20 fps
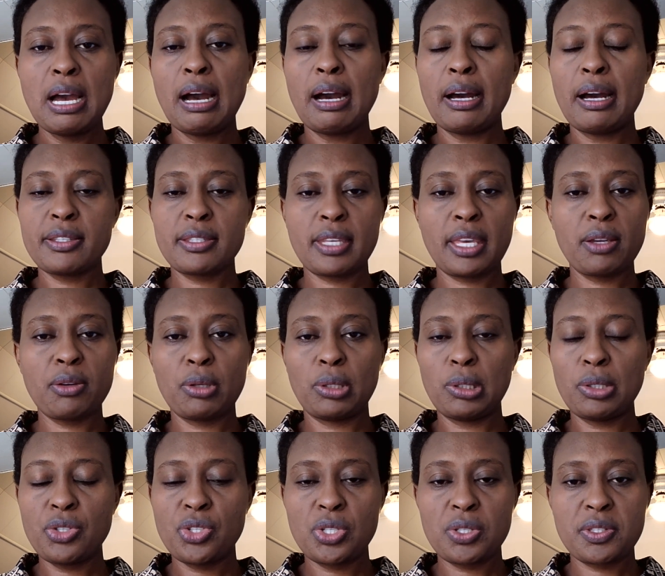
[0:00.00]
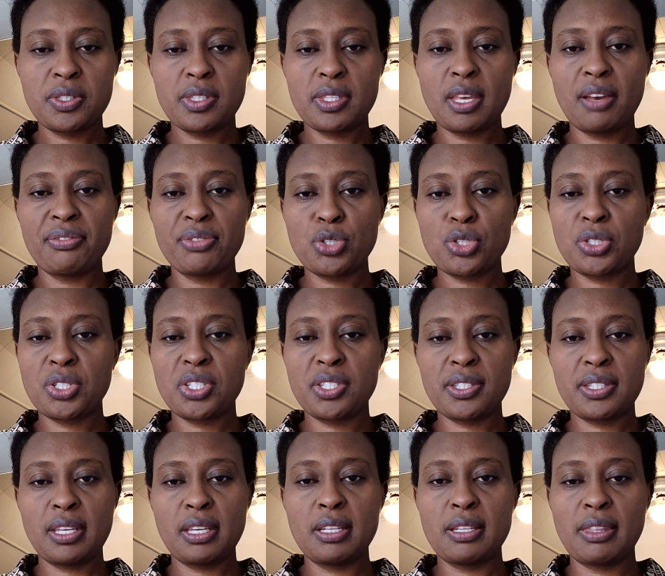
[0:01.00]
And psychologists have
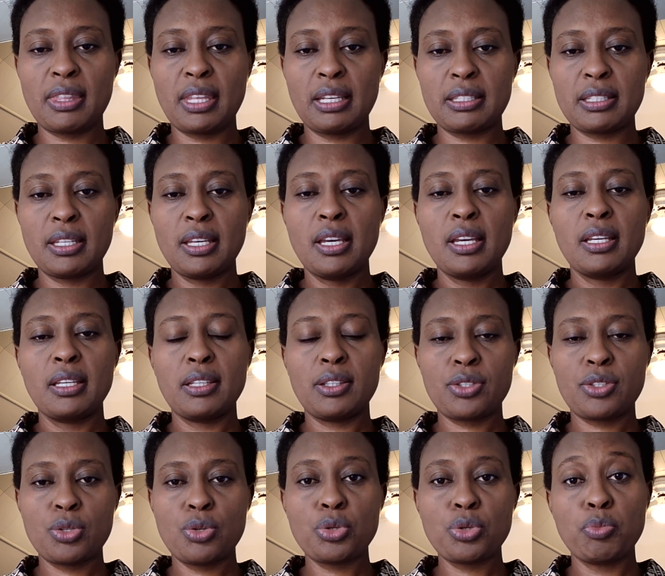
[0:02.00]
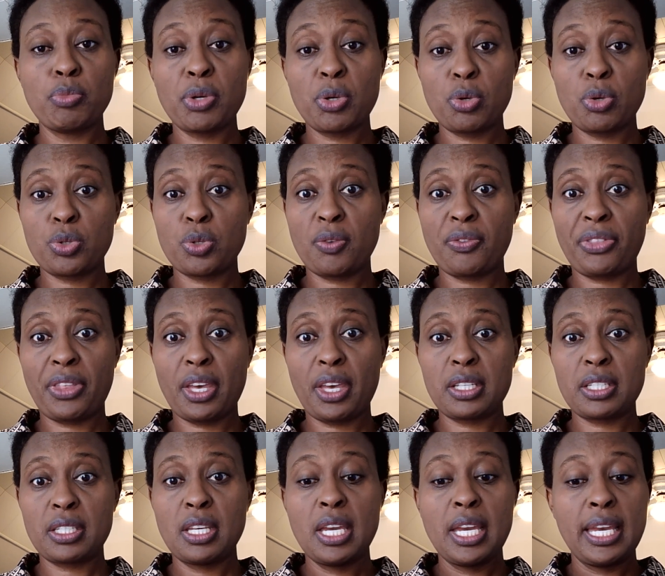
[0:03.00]
said that it's not because of
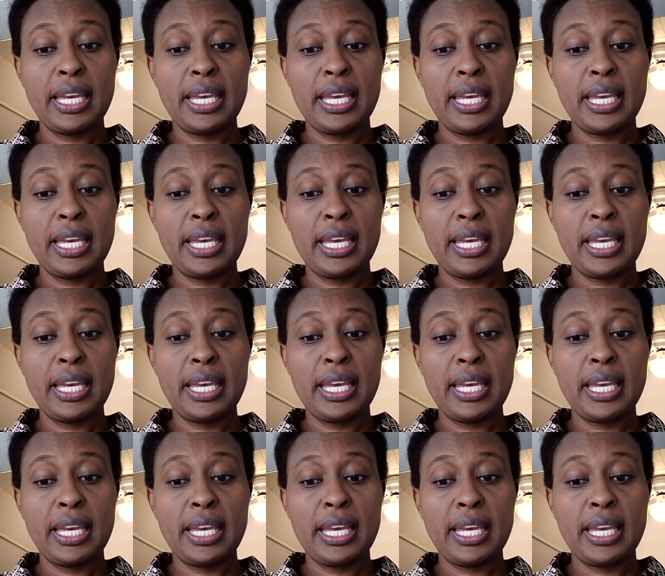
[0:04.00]
that.